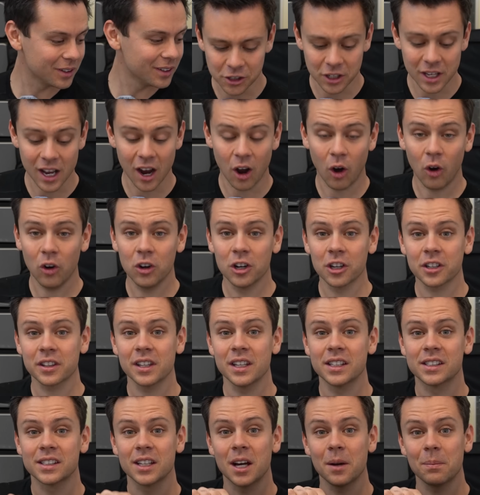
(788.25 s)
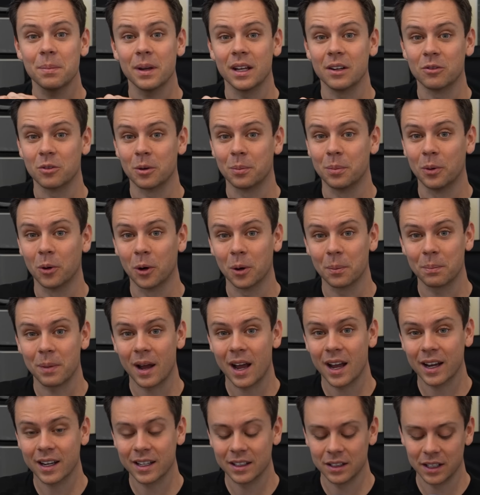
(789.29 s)
So yeah, I'll hook these up and report
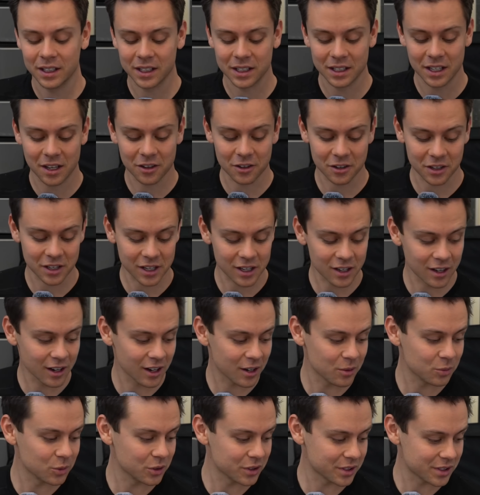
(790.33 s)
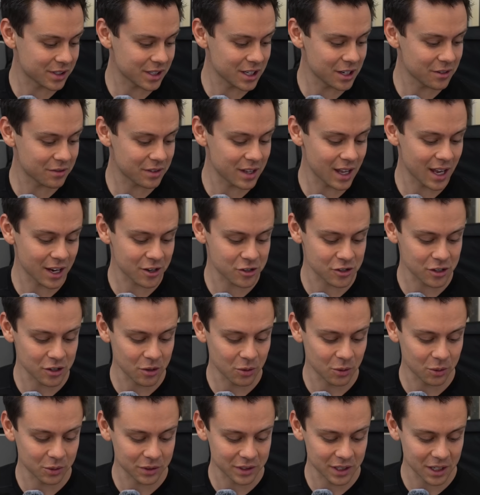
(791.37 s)
back in like another year and we'll see if they actually
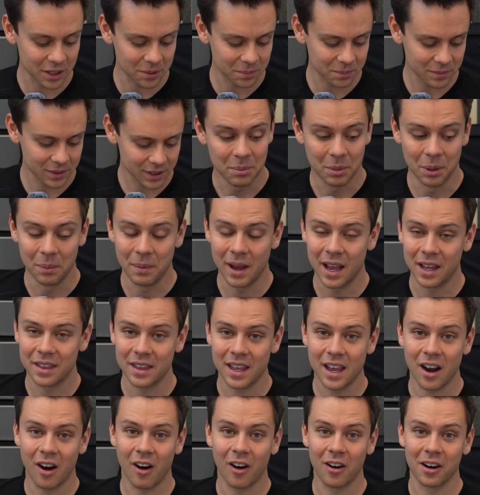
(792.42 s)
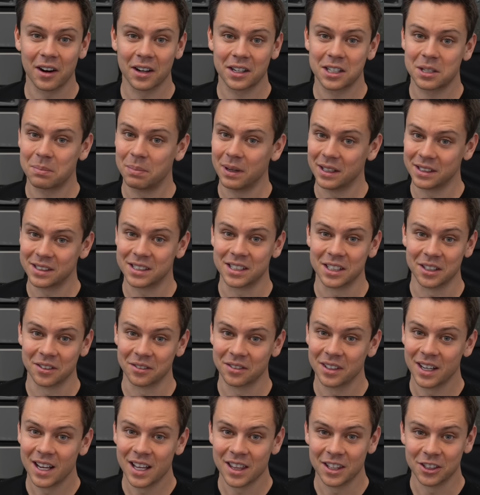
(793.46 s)
hold up. But man, they are expensive.